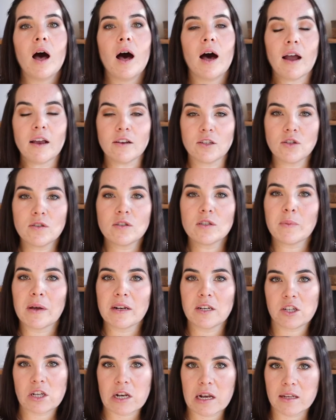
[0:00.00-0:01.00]
I took
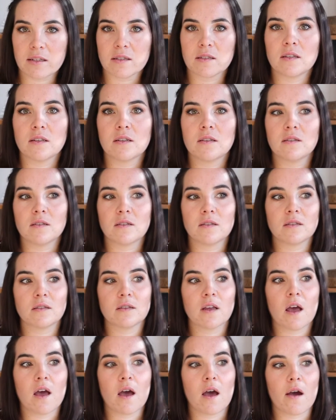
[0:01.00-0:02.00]
Spanish lessons,
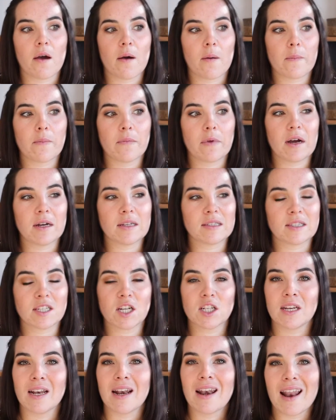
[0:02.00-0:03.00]
I
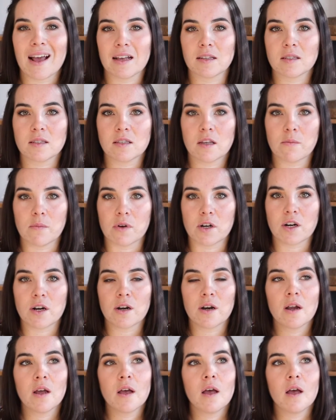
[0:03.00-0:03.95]
started last summer,